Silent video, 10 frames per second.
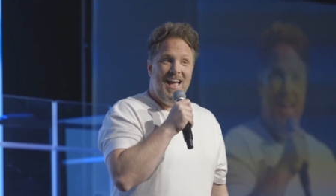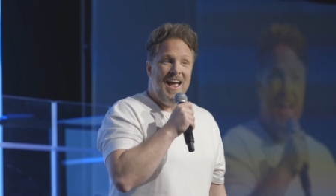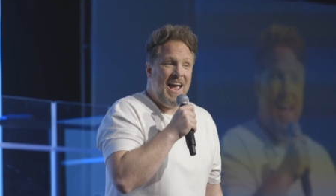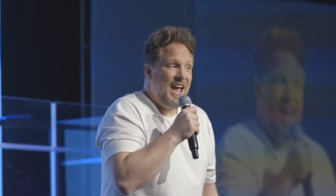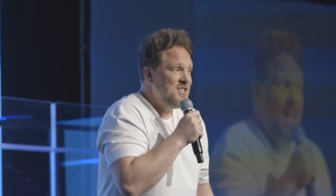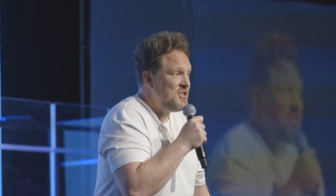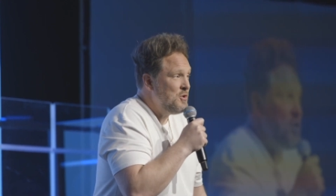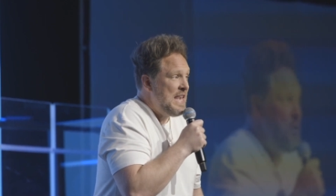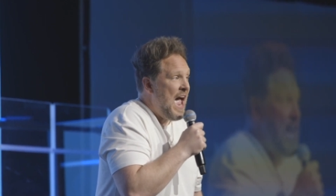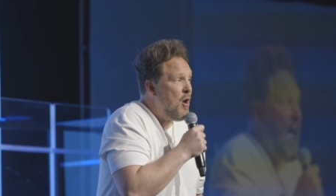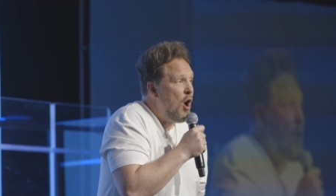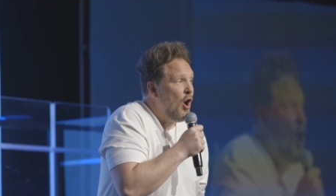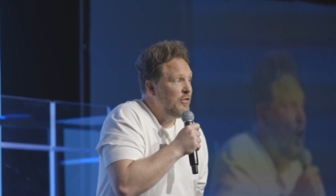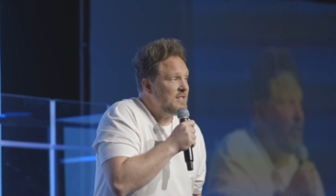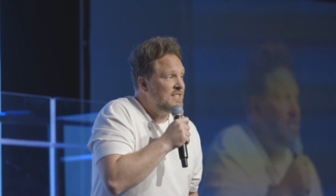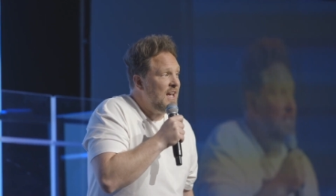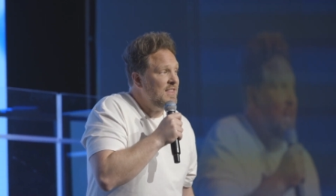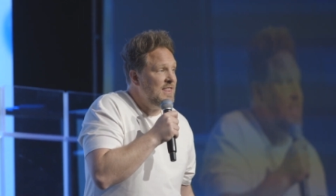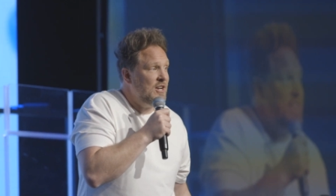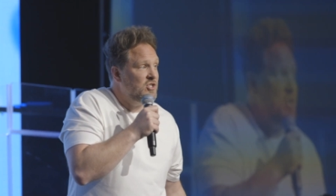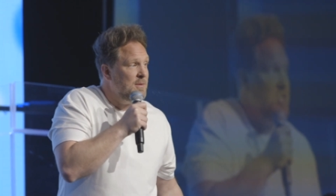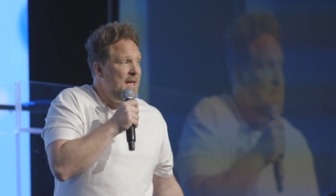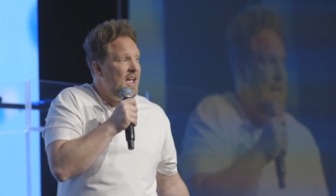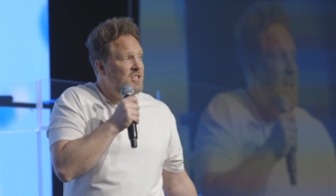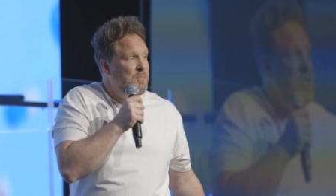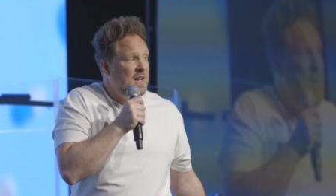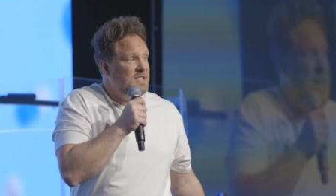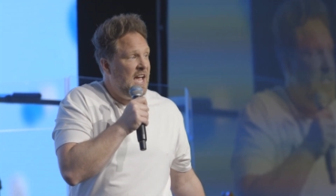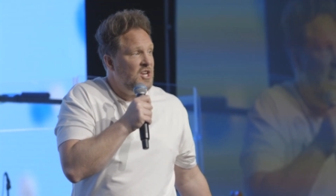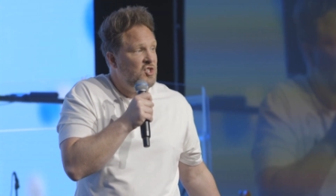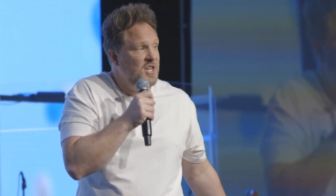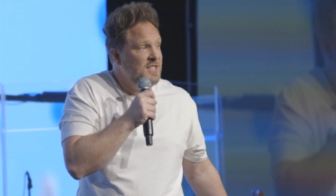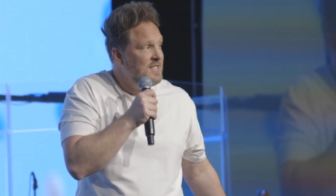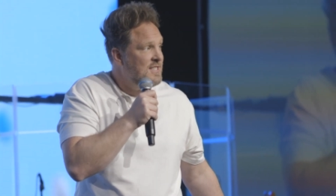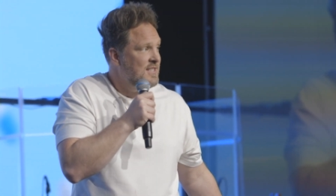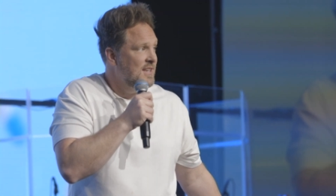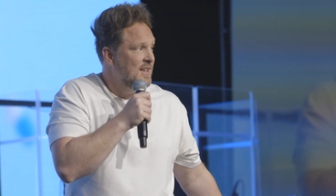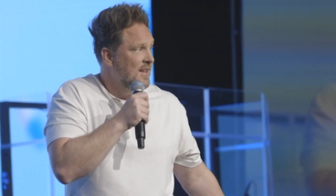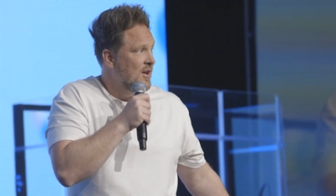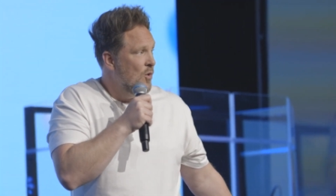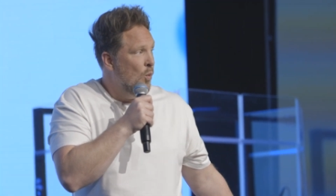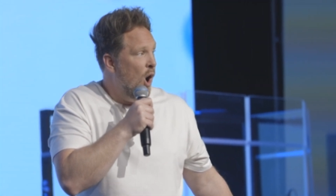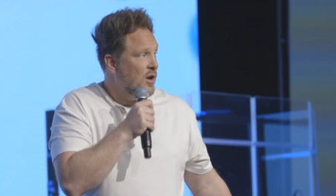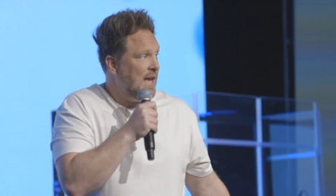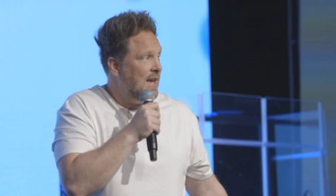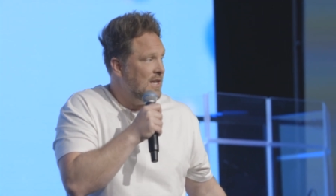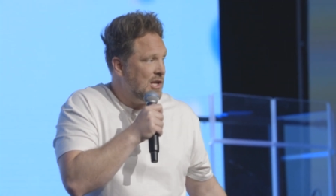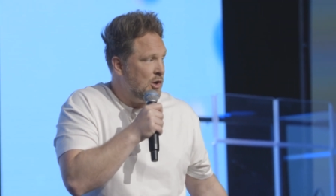And so now all of a sudden there's some expectations walking into the